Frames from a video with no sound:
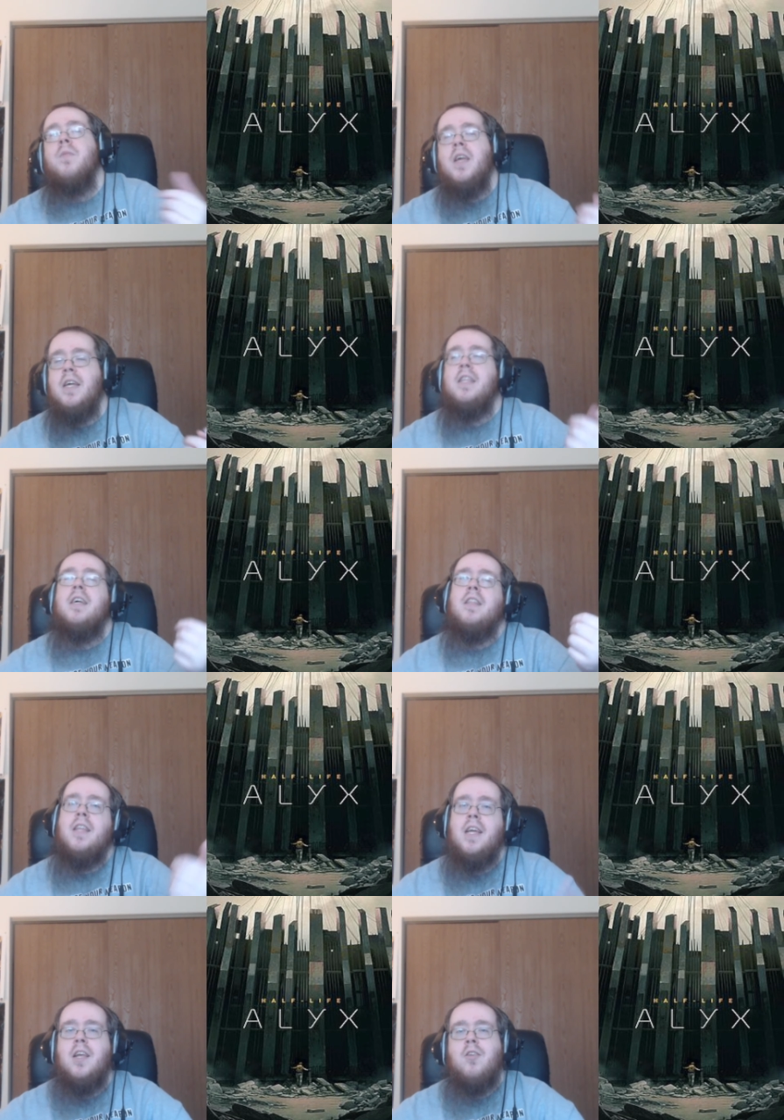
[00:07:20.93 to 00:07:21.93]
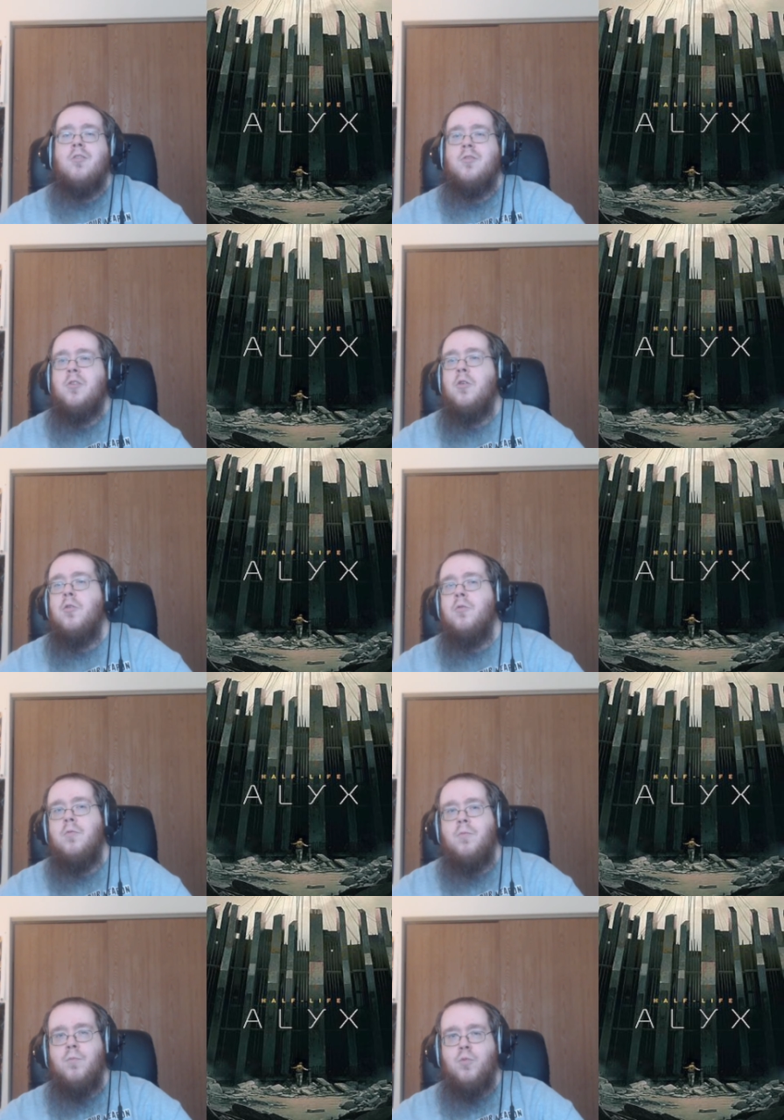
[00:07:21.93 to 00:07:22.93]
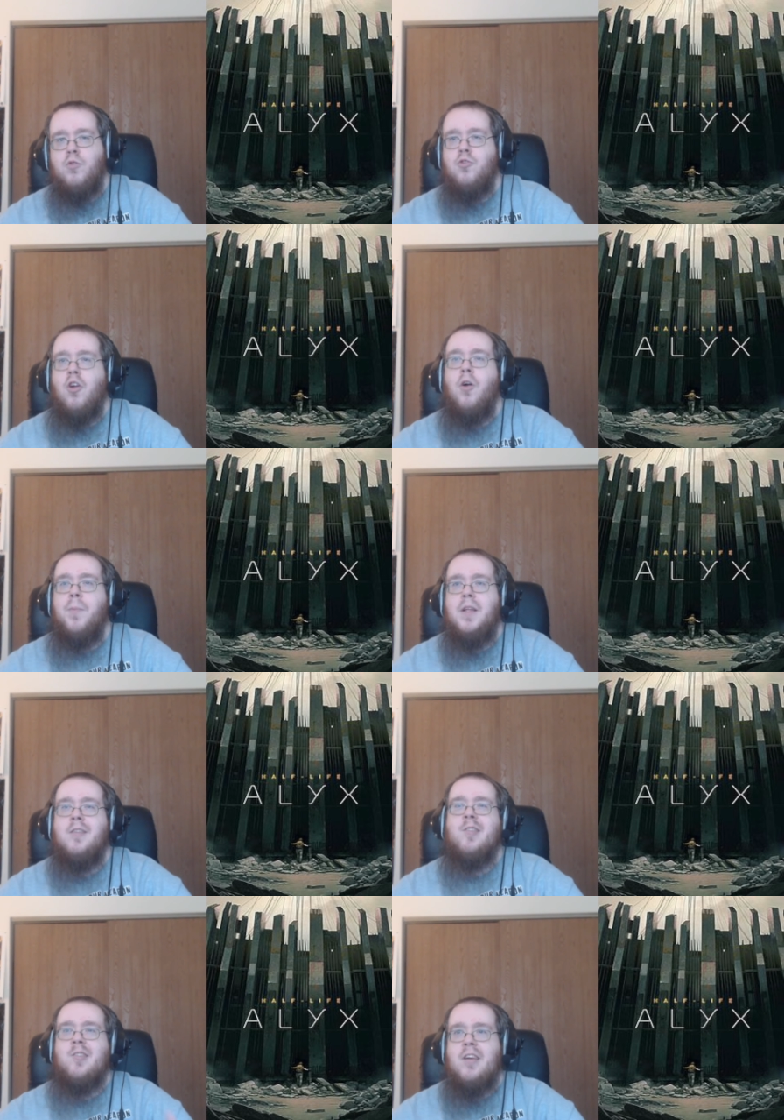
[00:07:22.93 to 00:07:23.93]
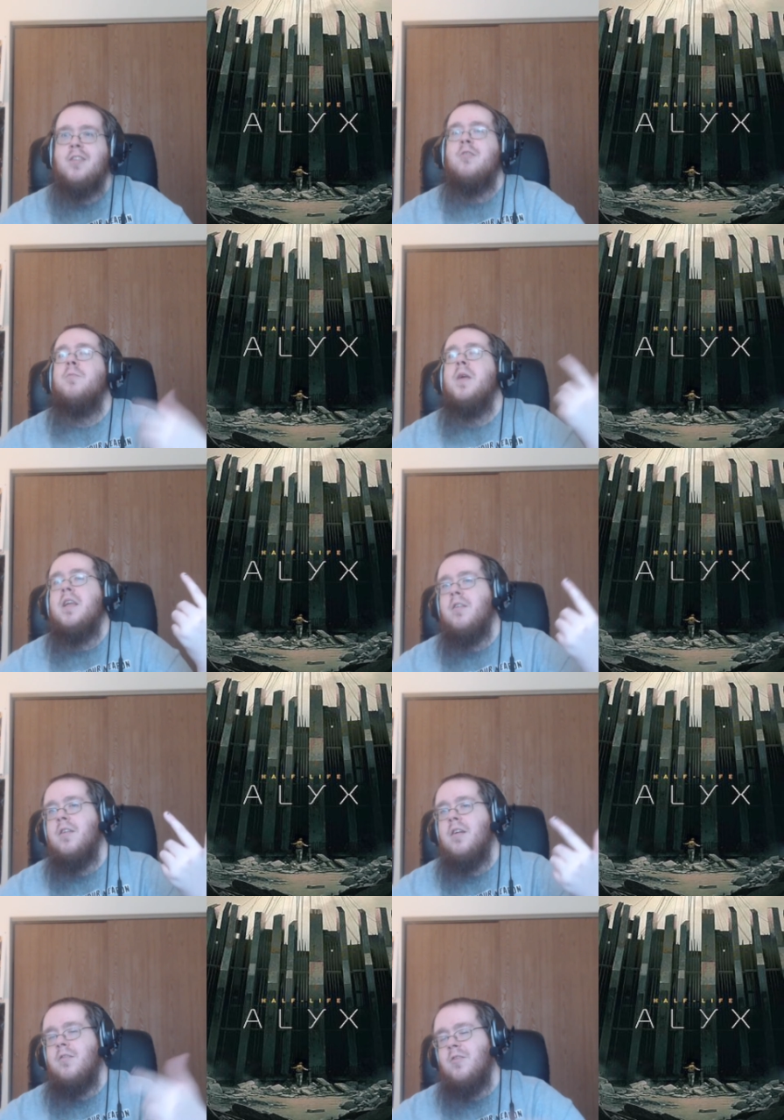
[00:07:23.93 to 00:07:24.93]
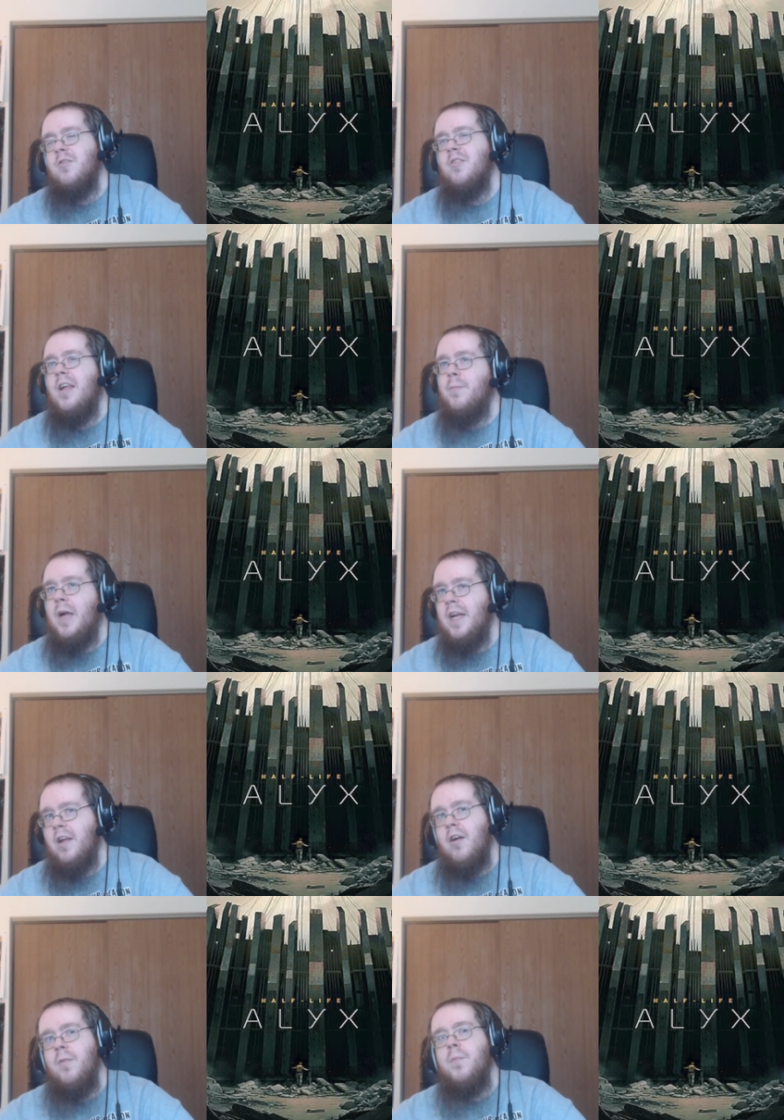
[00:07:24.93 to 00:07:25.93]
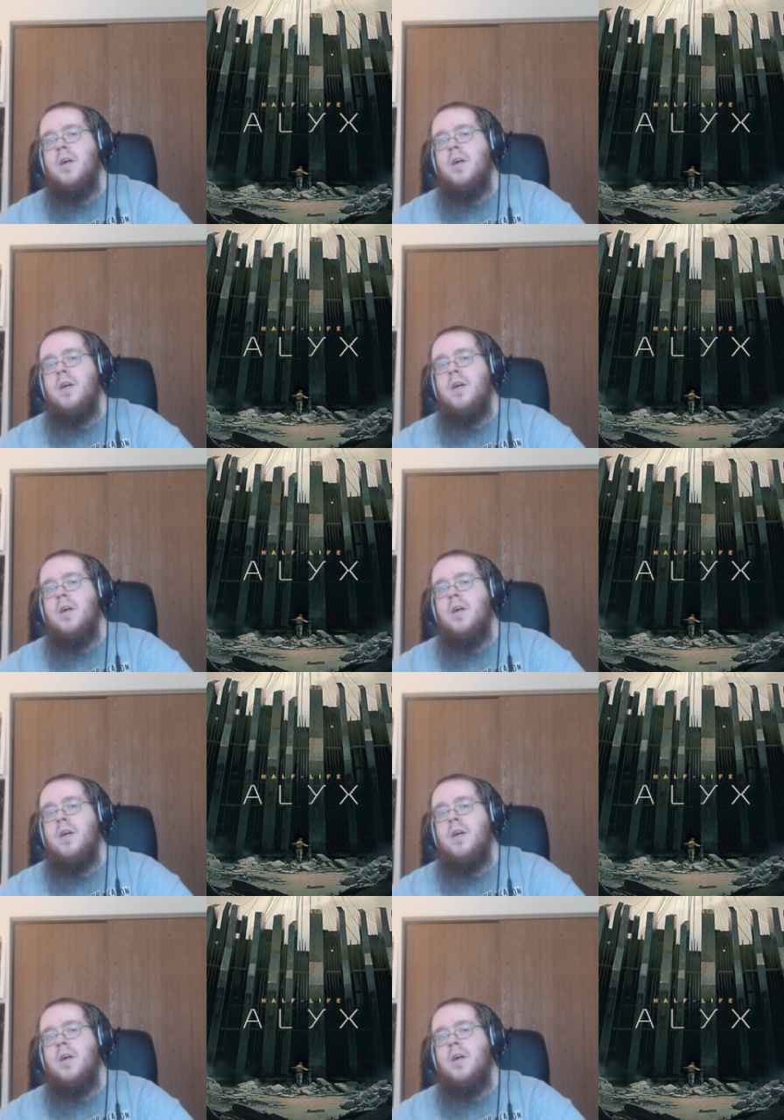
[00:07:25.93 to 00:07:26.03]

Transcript: and then they can also push up on the stick to make your character stand back up